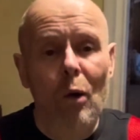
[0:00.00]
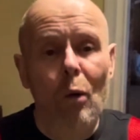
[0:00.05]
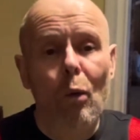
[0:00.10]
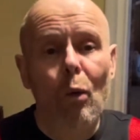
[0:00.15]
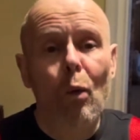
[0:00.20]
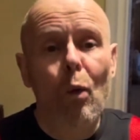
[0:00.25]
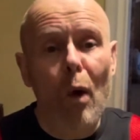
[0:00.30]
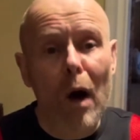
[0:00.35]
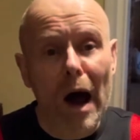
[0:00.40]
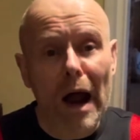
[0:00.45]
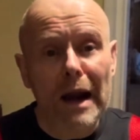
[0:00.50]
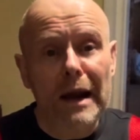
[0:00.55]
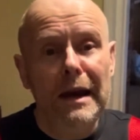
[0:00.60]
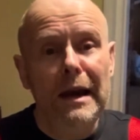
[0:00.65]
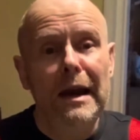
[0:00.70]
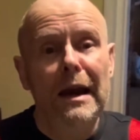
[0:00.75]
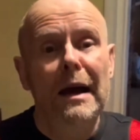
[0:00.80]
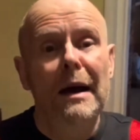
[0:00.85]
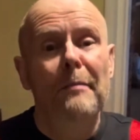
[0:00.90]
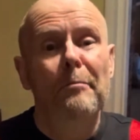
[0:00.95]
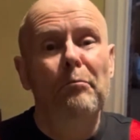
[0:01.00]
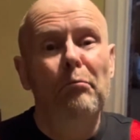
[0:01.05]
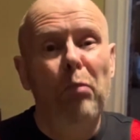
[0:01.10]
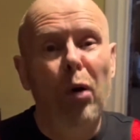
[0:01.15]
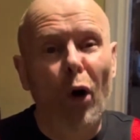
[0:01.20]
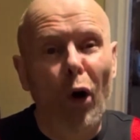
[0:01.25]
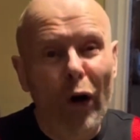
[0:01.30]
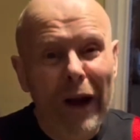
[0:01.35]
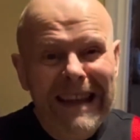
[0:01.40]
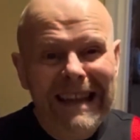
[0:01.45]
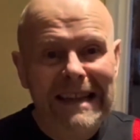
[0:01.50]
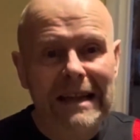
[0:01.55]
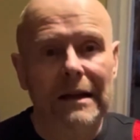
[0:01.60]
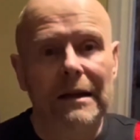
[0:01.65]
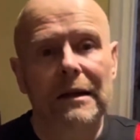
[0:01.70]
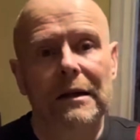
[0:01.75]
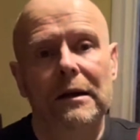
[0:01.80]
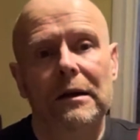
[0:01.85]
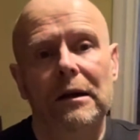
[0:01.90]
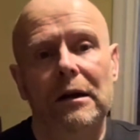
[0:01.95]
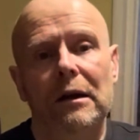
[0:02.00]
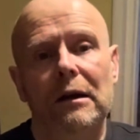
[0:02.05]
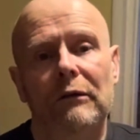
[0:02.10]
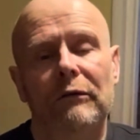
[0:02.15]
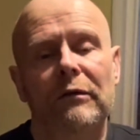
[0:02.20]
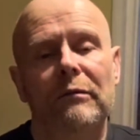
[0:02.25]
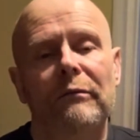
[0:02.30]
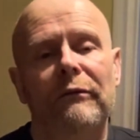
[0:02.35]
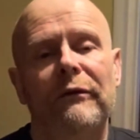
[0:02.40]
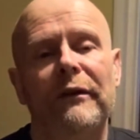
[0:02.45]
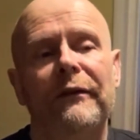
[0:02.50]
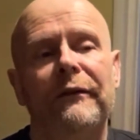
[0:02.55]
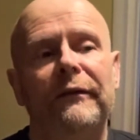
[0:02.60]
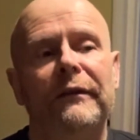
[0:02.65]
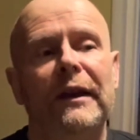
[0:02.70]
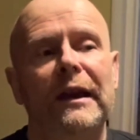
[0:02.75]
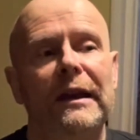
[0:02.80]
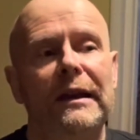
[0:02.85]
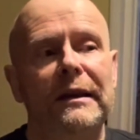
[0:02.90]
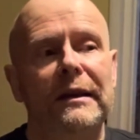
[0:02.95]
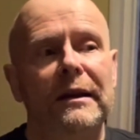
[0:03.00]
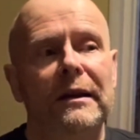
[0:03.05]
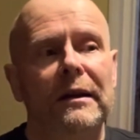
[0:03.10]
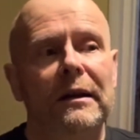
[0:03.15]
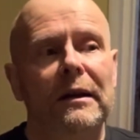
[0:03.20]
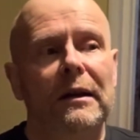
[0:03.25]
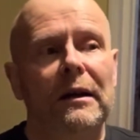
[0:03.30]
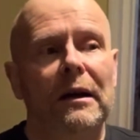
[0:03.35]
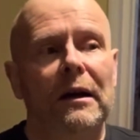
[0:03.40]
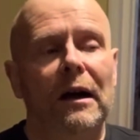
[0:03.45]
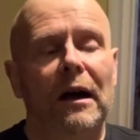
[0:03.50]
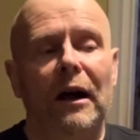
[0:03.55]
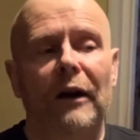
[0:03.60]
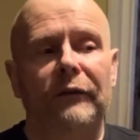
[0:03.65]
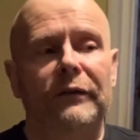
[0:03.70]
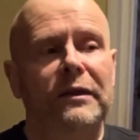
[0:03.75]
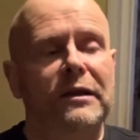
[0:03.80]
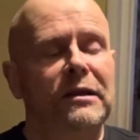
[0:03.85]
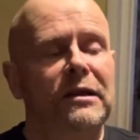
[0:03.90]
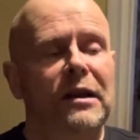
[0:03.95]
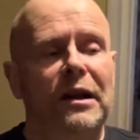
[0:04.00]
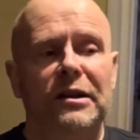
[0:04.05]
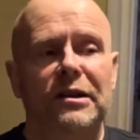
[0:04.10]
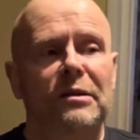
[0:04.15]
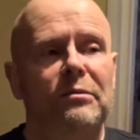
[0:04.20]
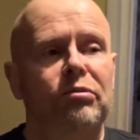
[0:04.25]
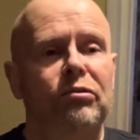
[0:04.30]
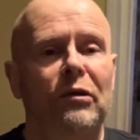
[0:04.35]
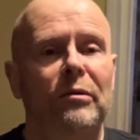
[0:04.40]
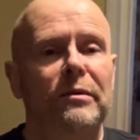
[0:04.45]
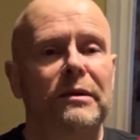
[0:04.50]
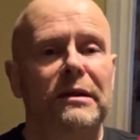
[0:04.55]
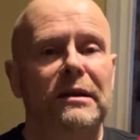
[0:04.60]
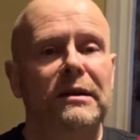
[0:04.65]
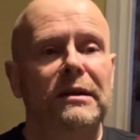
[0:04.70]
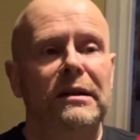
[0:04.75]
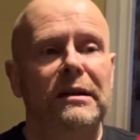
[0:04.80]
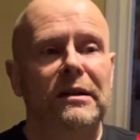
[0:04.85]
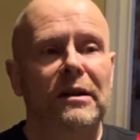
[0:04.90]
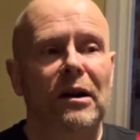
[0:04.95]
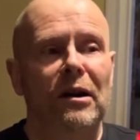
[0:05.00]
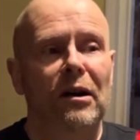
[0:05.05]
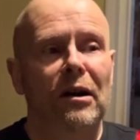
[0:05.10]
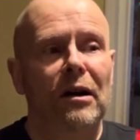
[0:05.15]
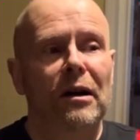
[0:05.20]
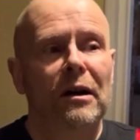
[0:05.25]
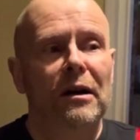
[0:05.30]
1 point from 15 after such a promising start.